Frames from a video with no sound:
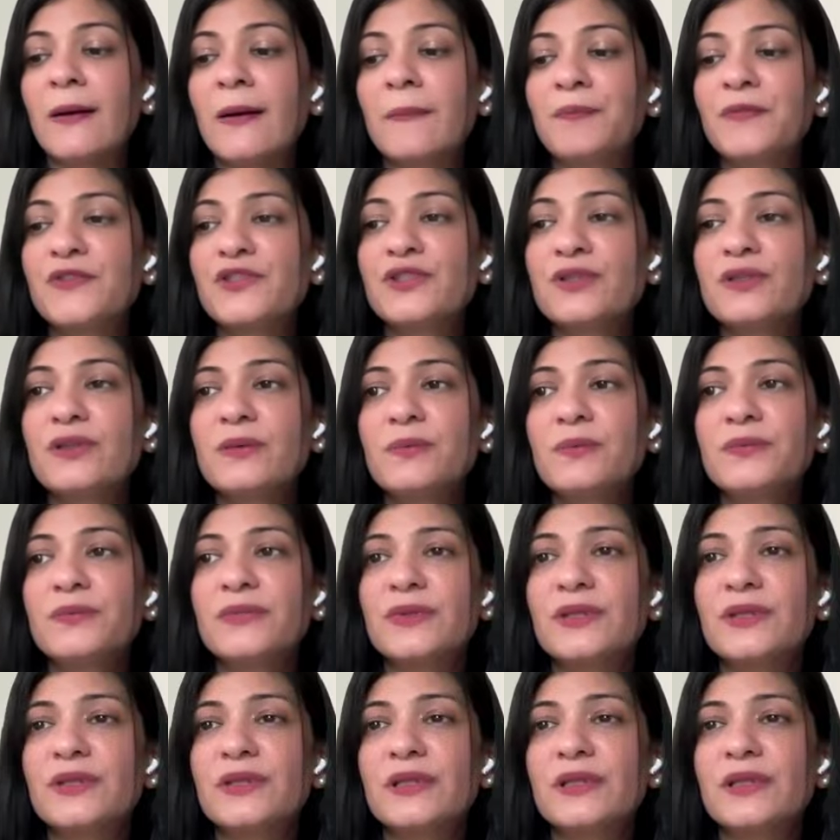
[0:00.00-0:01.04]

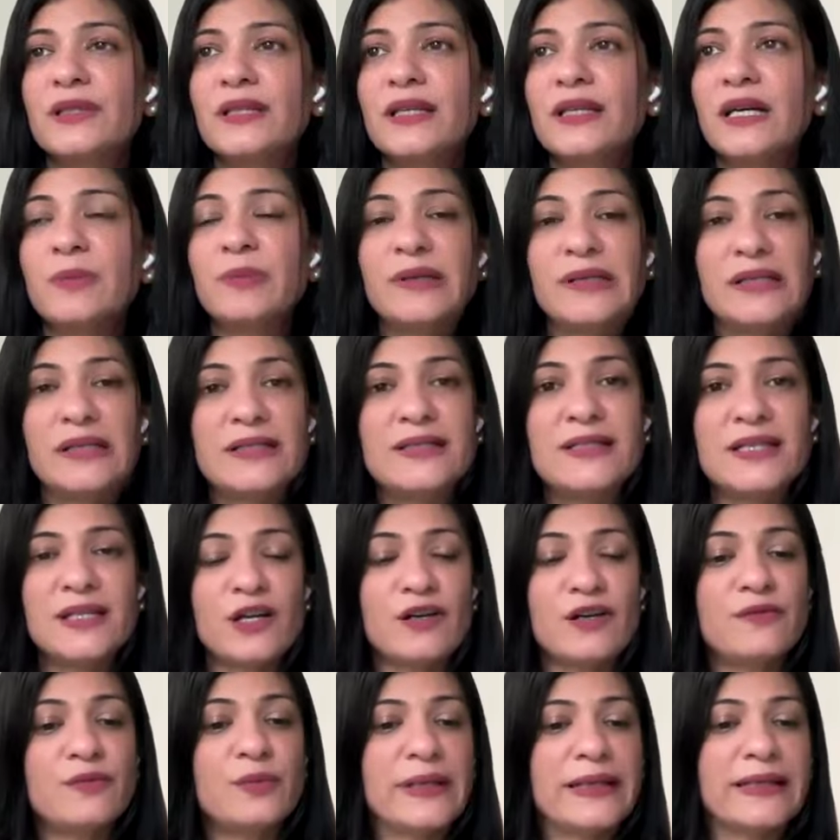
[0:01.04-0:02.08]
the
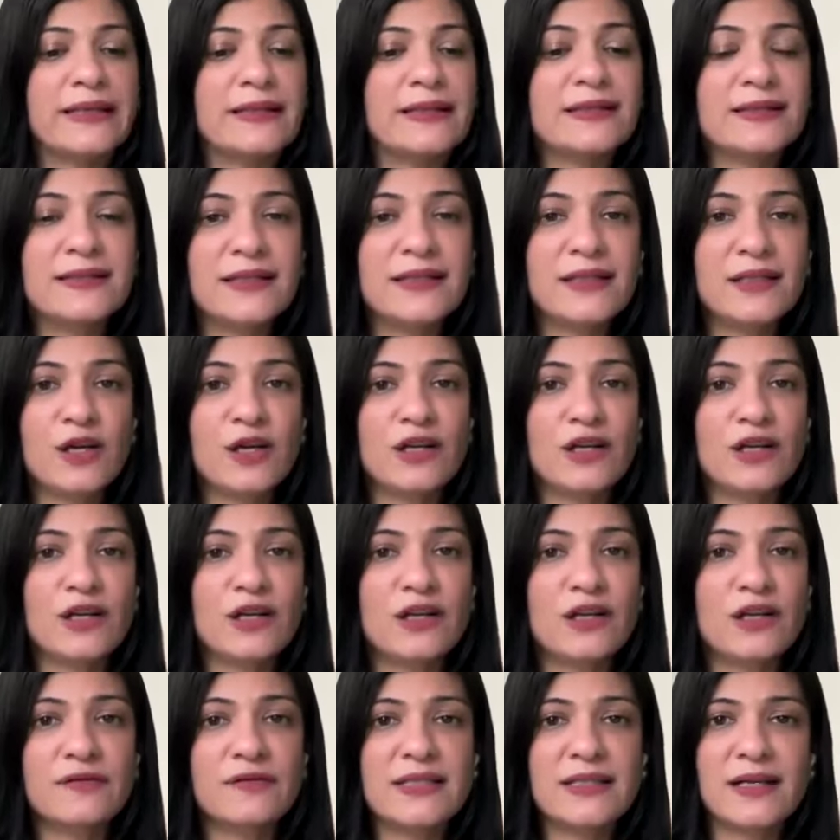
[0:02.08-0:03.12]
ability of witnessing or
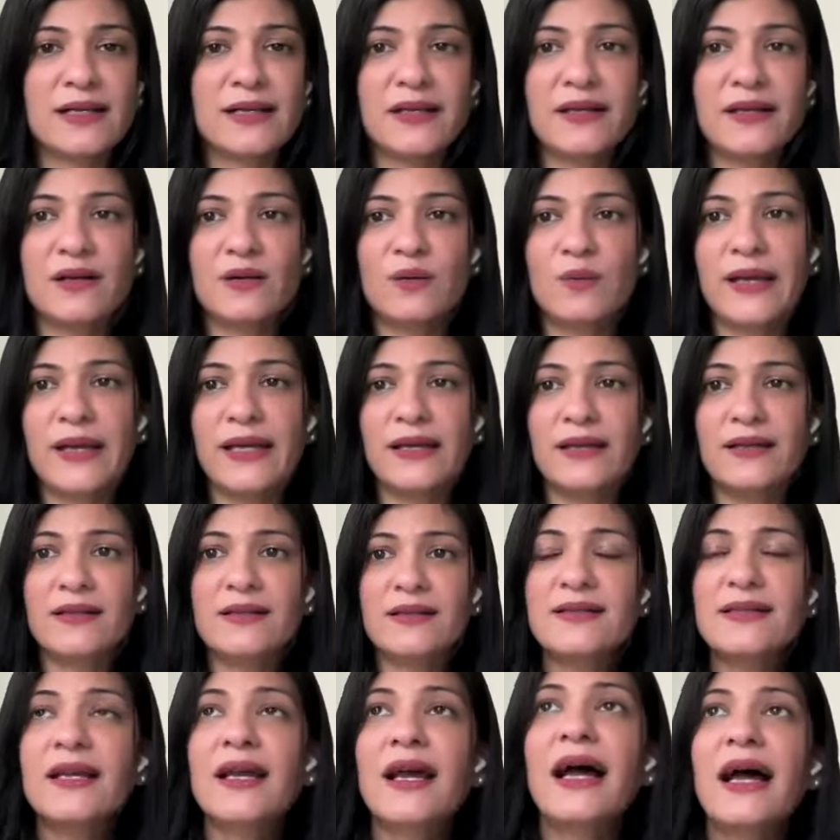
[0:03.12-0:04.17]
of discerning
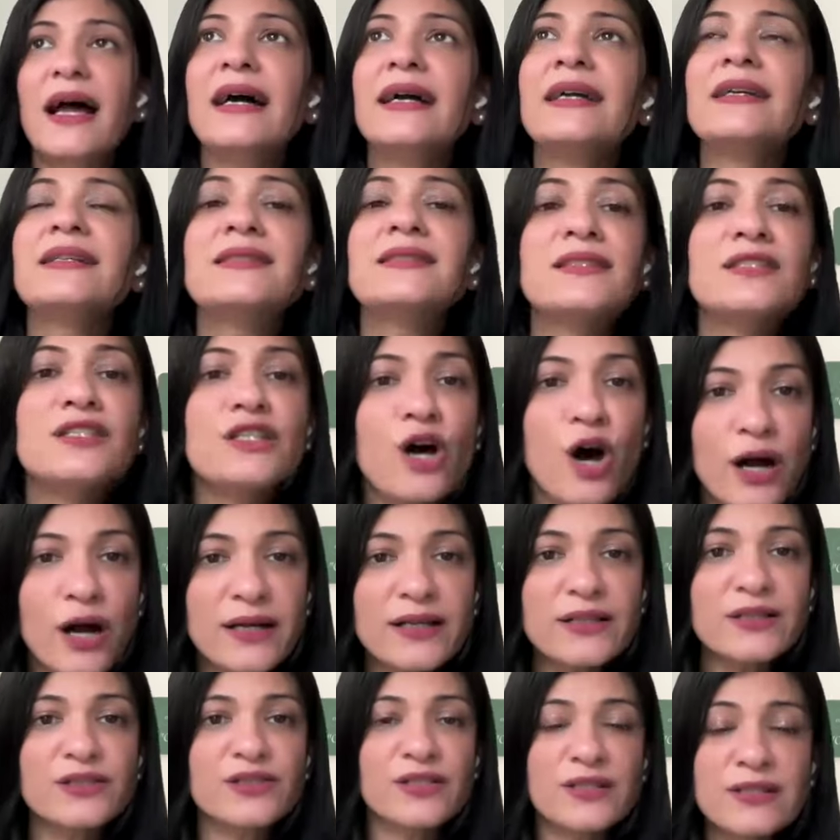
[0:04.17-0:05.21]
awareness is
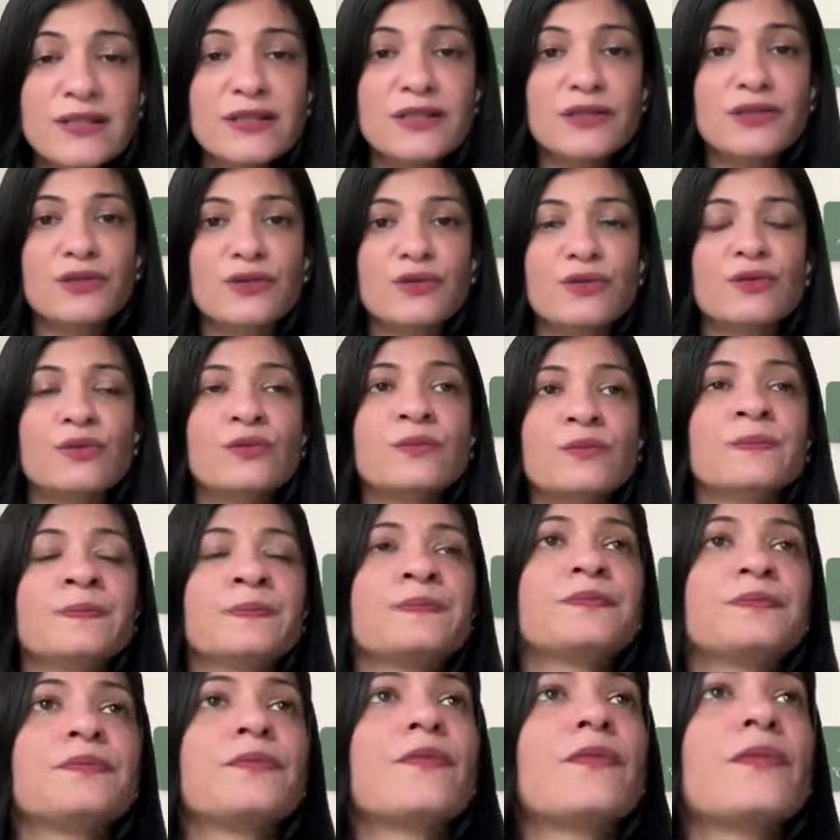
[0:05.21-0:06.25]
not just to
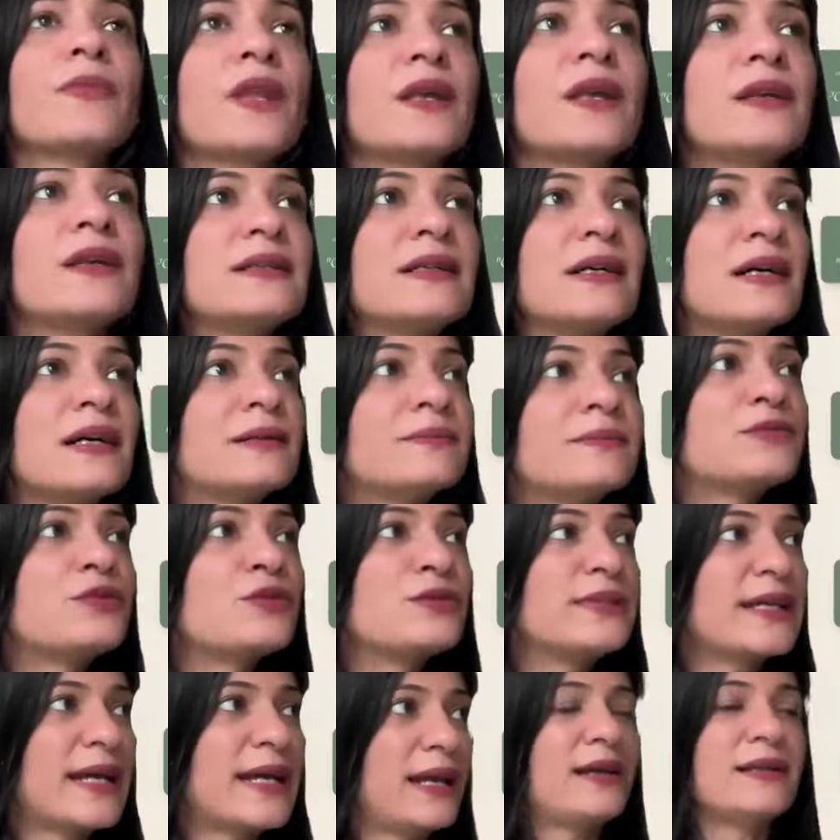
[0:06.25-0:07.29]

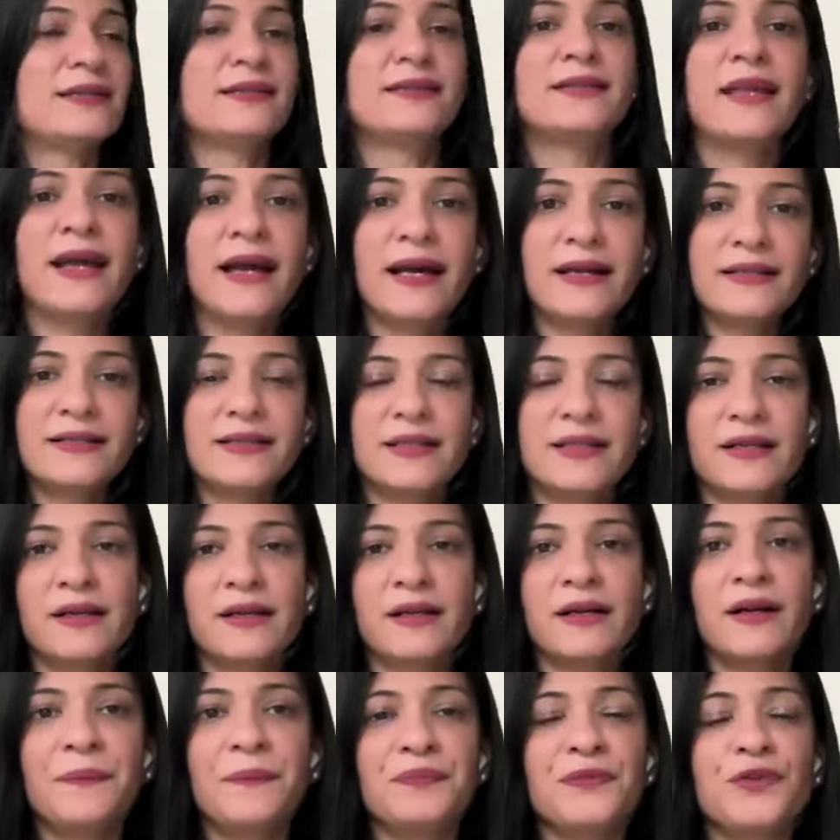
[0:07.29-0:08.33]
tell us
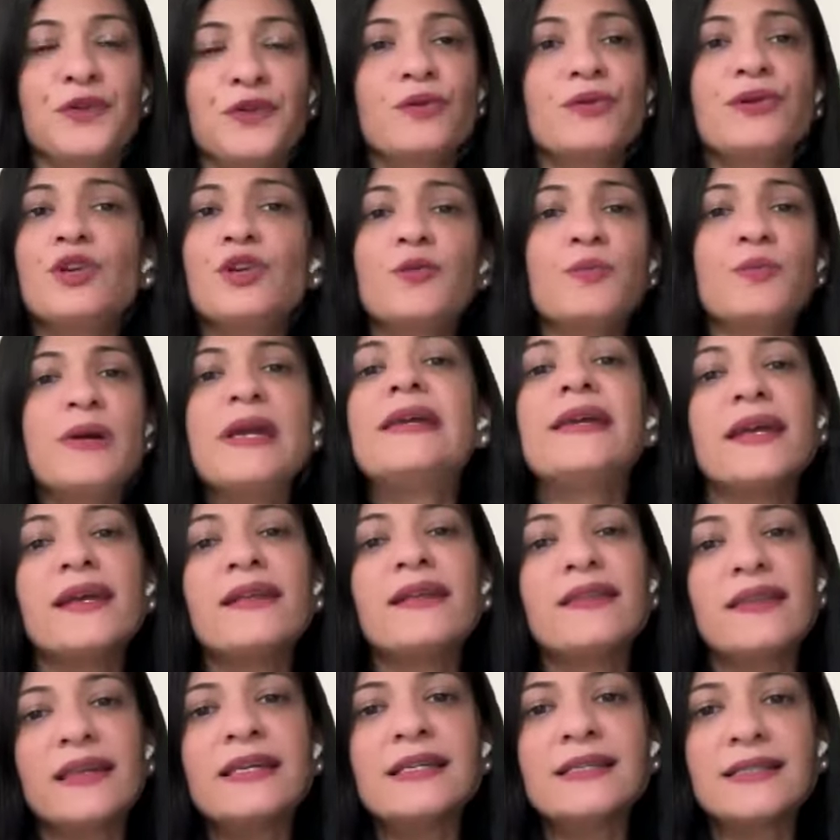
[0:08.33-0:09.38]
that you're
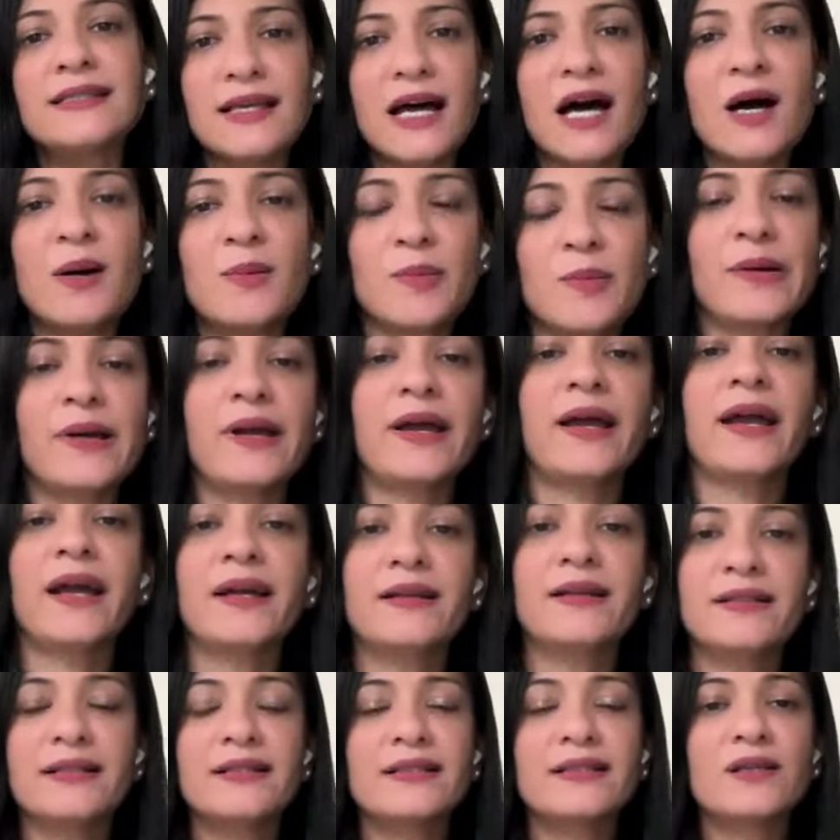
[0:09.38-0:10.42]
making things up
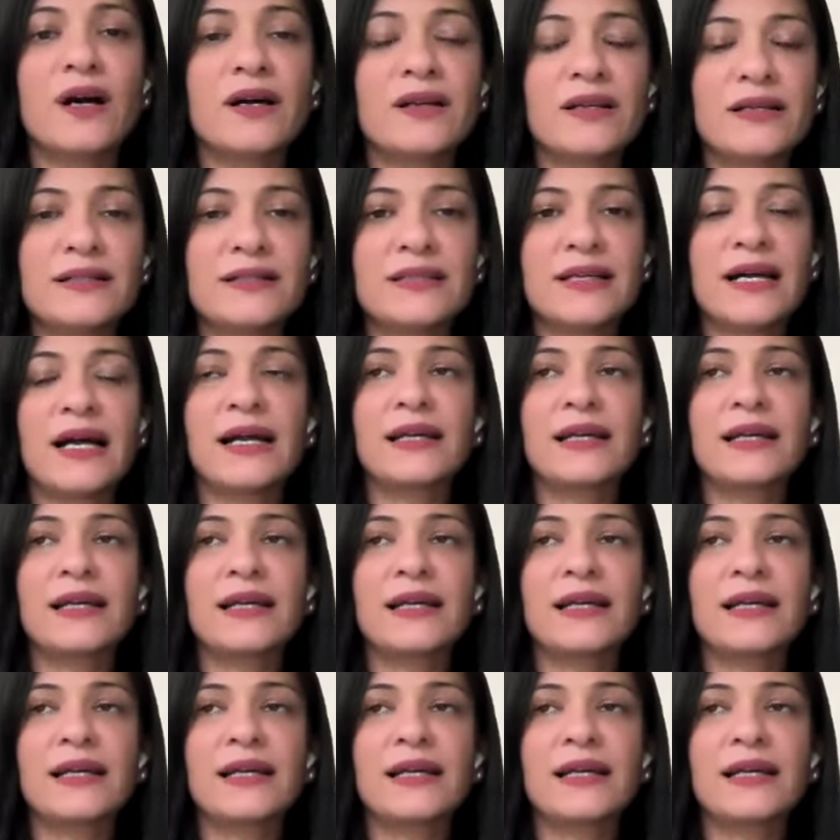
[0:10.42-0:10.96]
and it's not